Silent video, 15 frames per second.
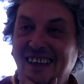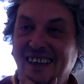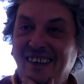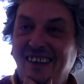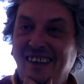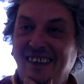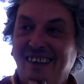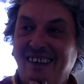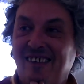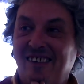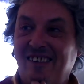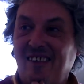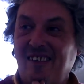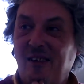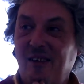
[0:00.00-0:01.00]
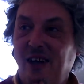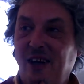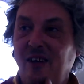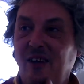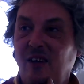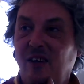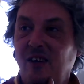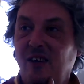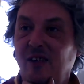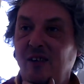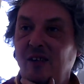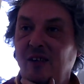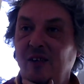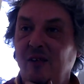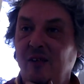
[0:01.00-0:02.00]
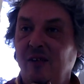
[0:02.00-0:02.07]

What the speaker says: you know, apart from that, I mean,